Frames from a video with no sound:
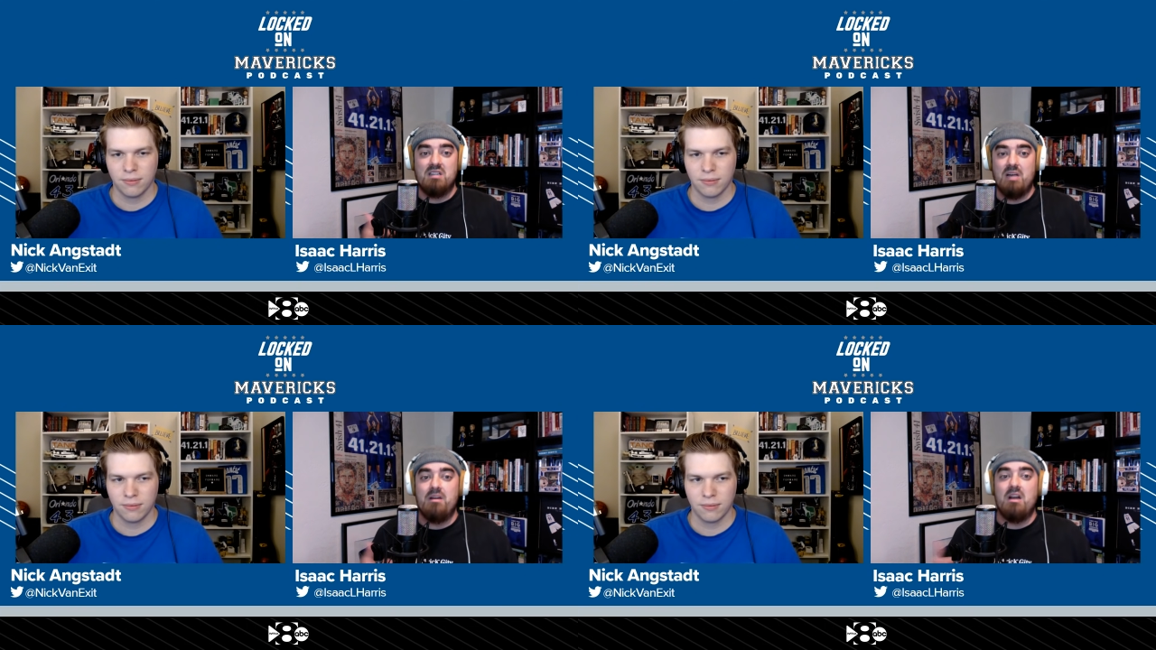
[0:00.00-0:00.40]

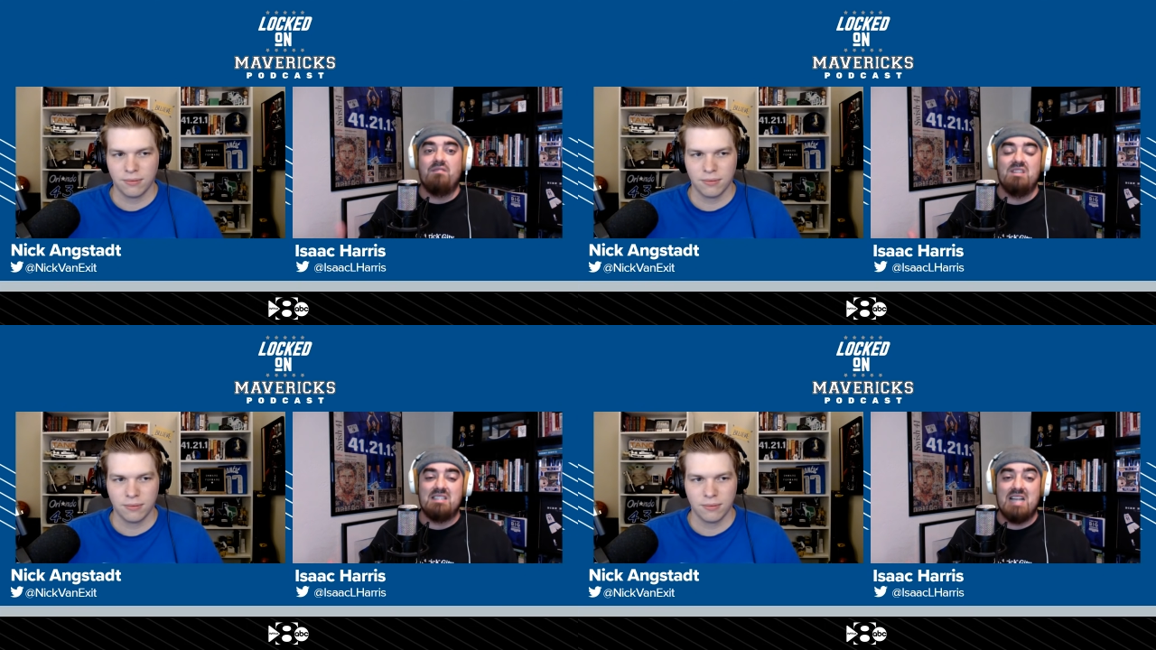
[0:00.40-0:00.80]
Speaker 1: coming
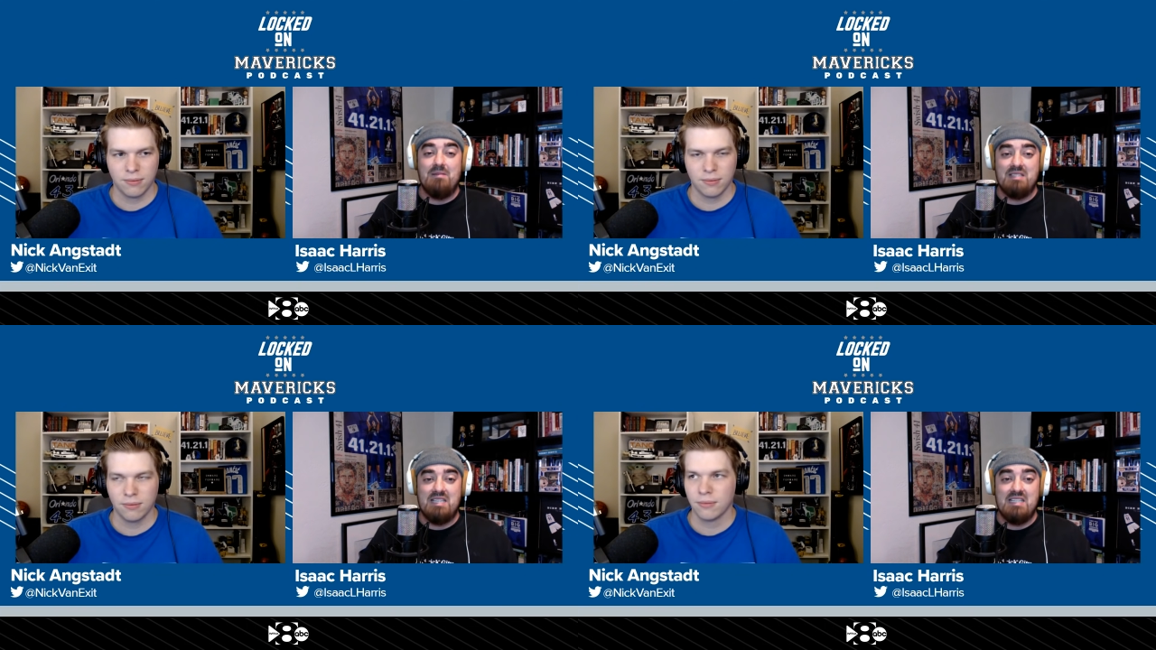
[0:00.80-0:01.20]
off this
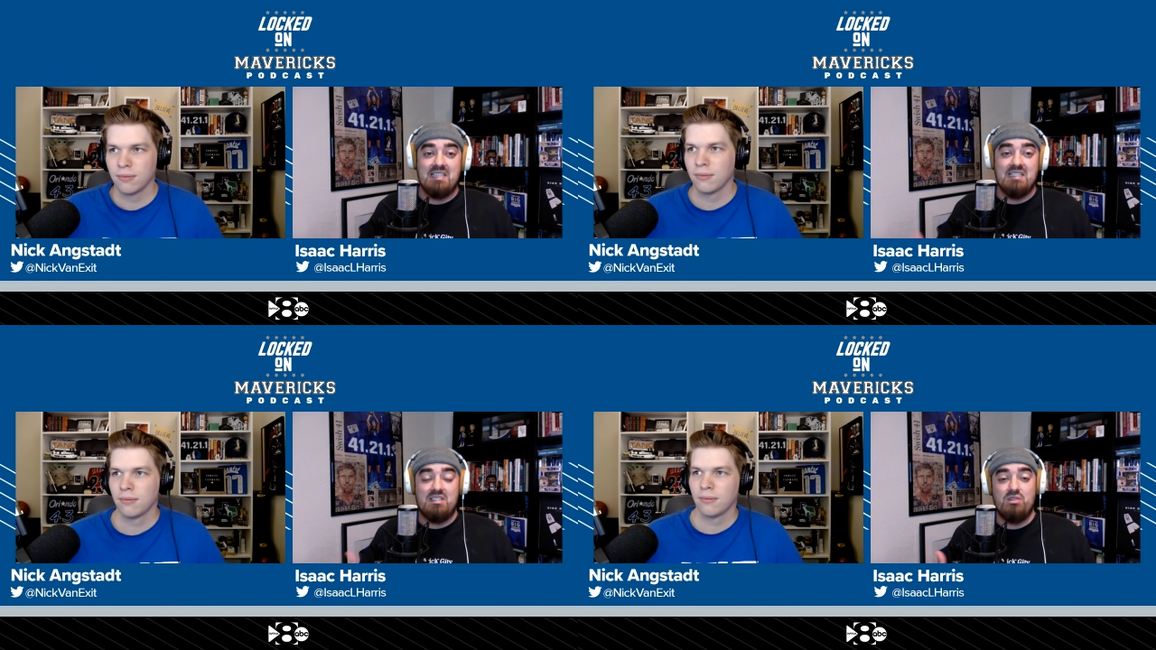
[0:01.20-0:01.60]
type of
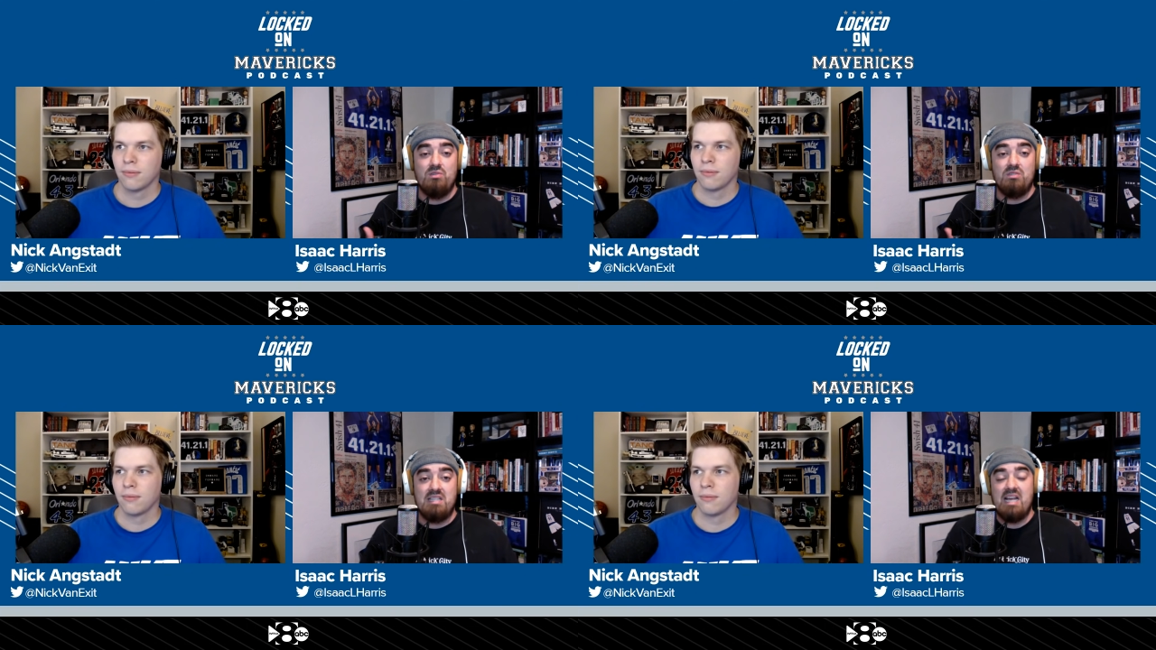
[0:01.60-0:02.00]
season
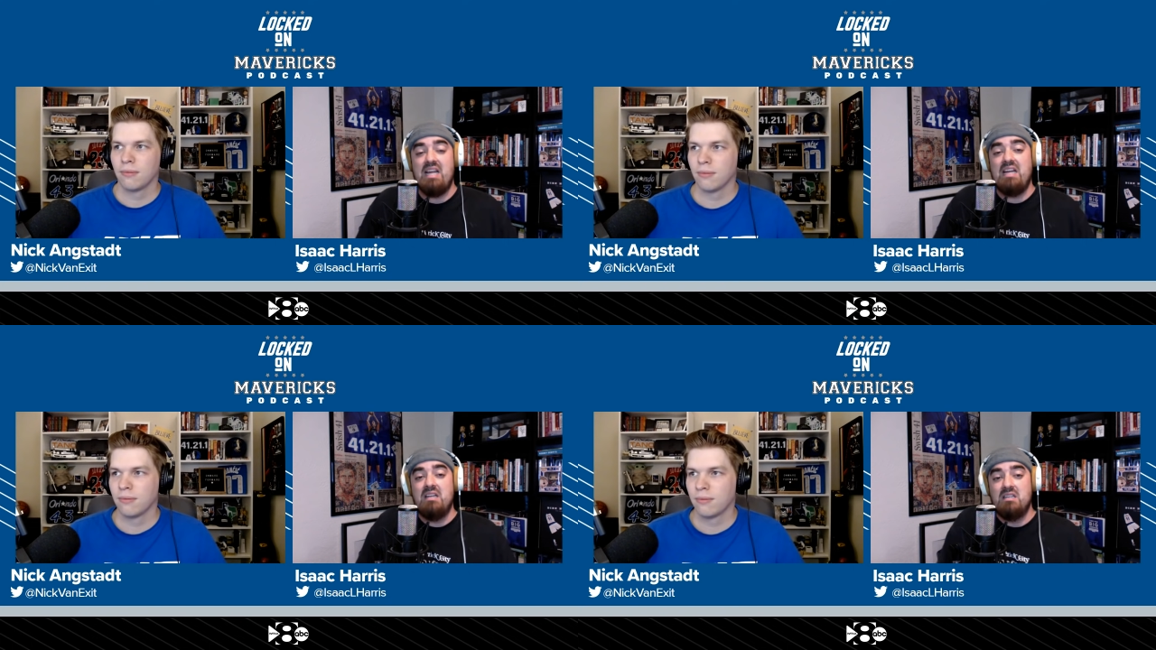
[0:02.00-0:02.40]
to
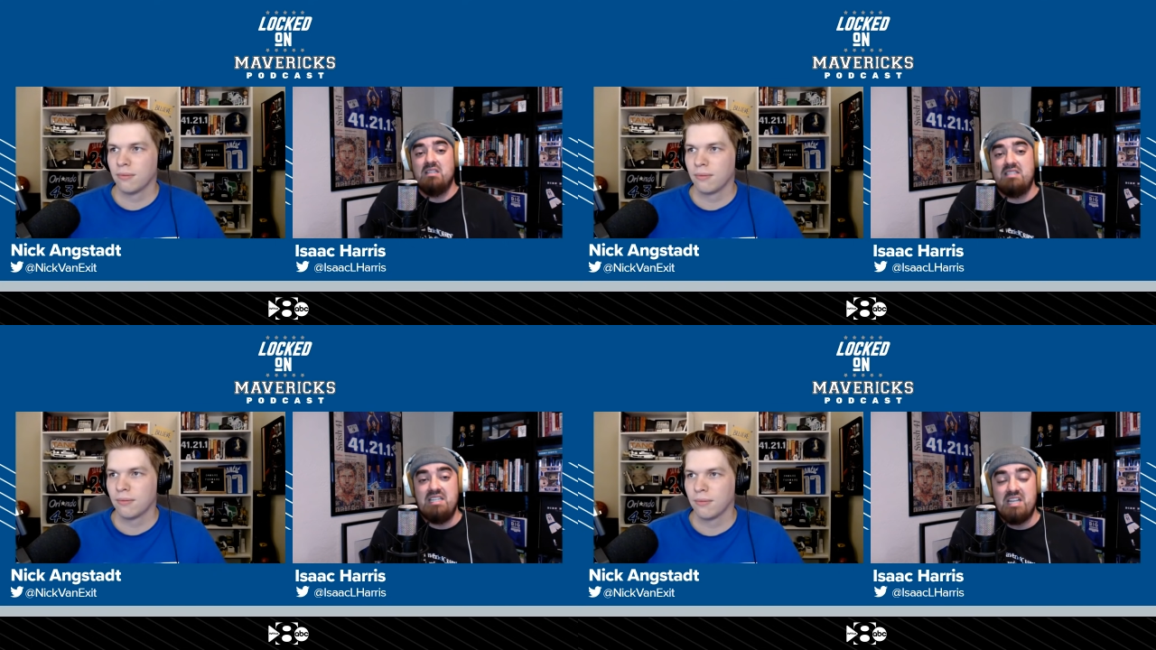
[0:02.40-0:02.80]
say
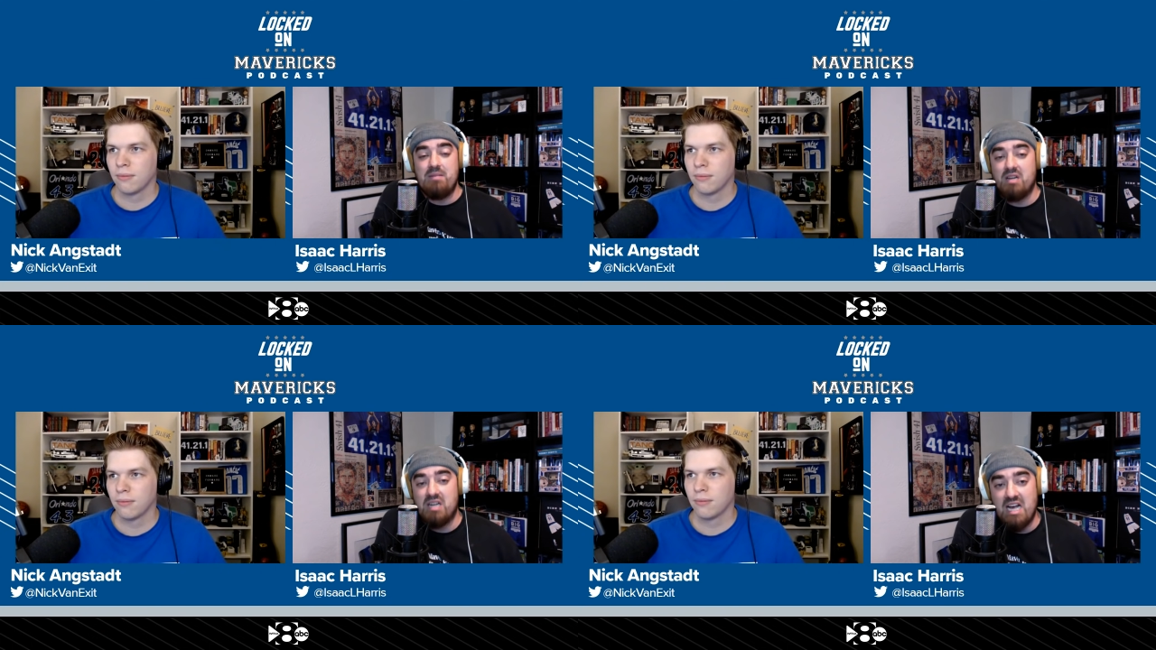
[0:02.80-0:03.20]

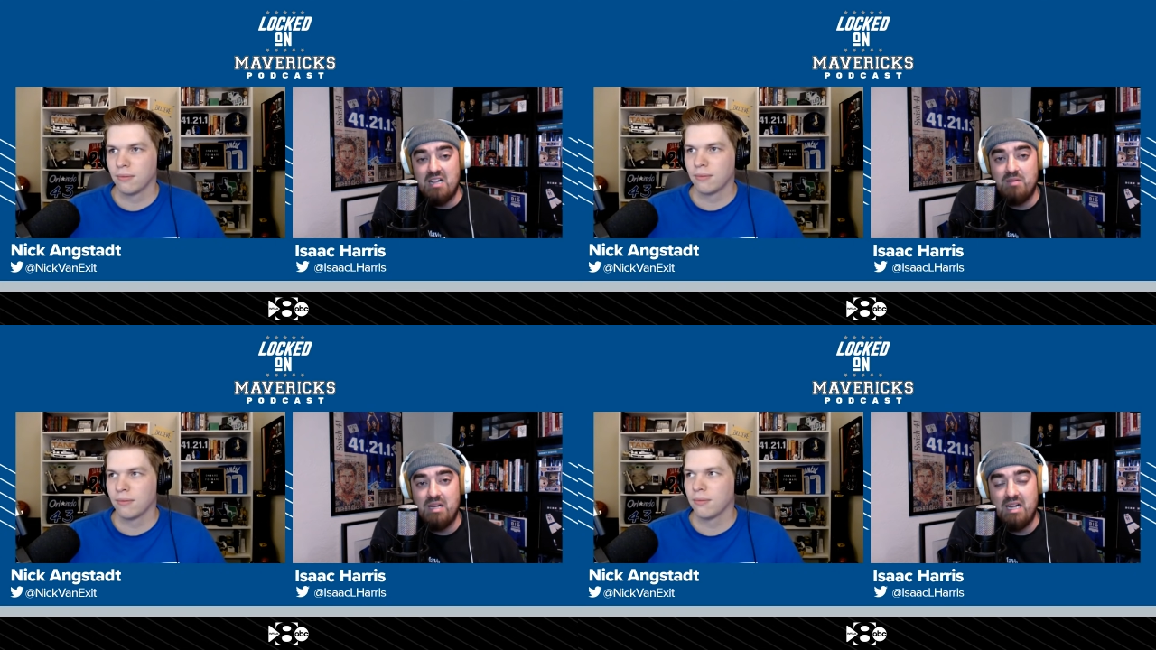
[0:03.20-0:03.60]
CJ
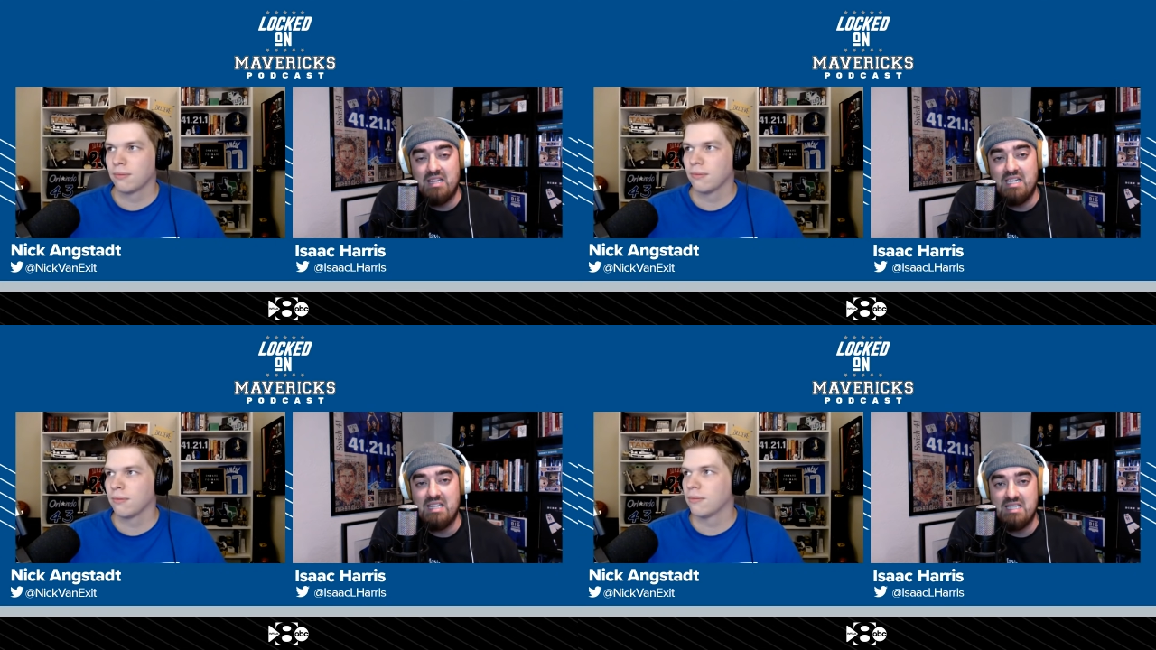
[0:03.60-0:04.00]
McCollum, I,
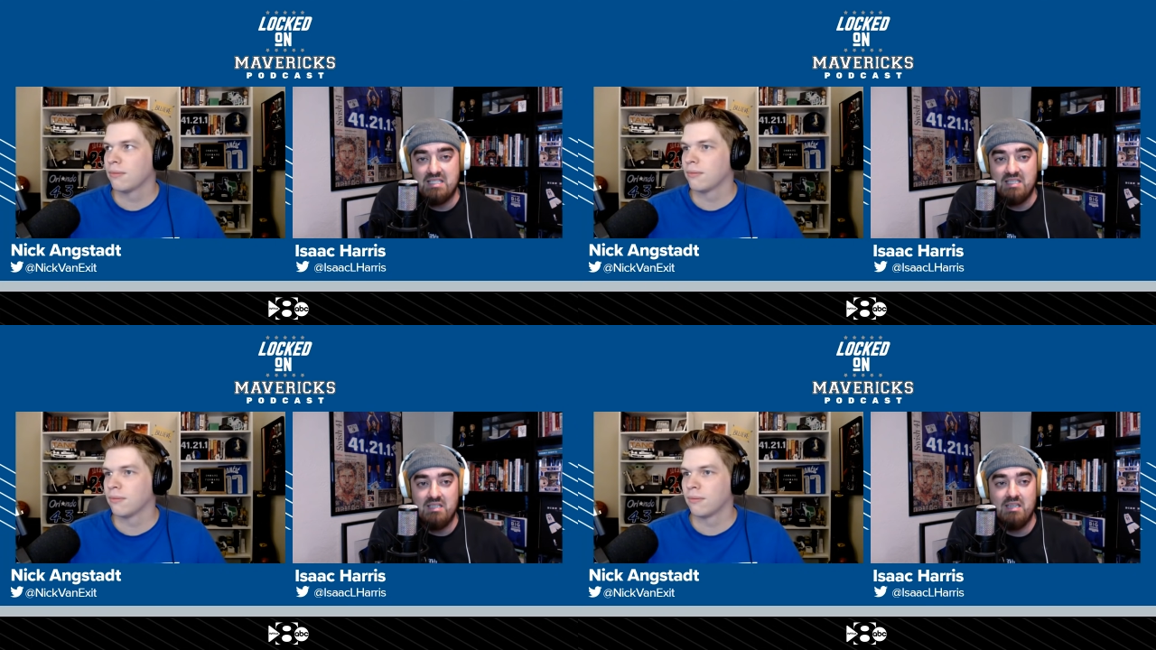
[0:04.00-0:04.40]
I think
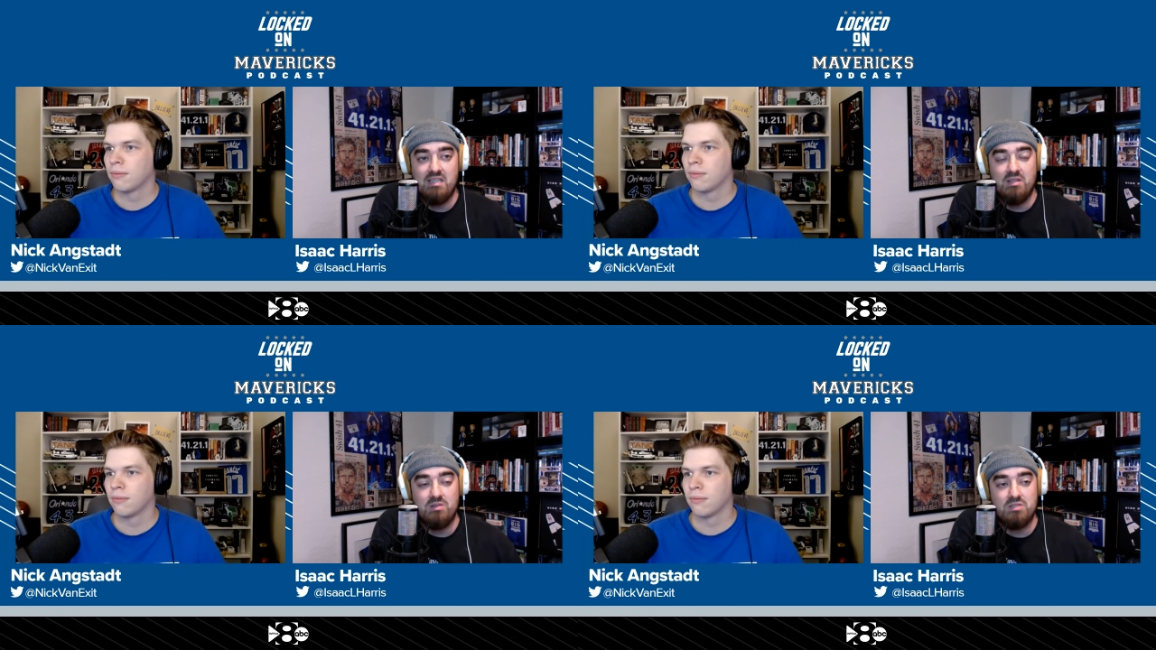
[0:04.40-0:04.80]
that's a,
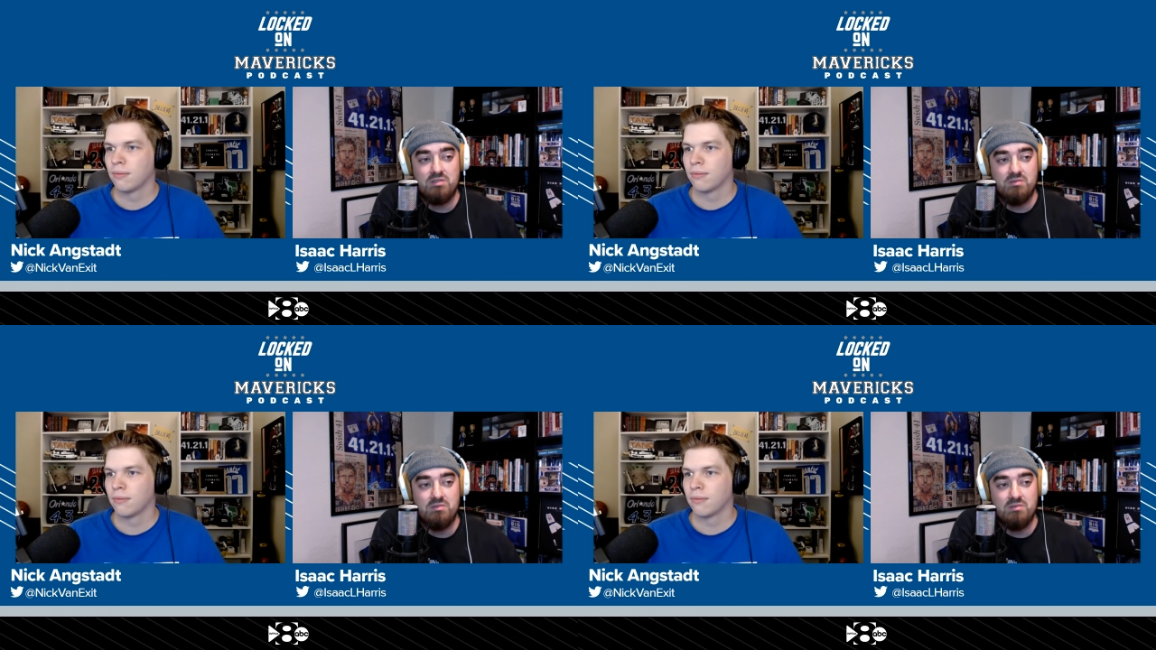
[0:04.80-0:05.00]
a little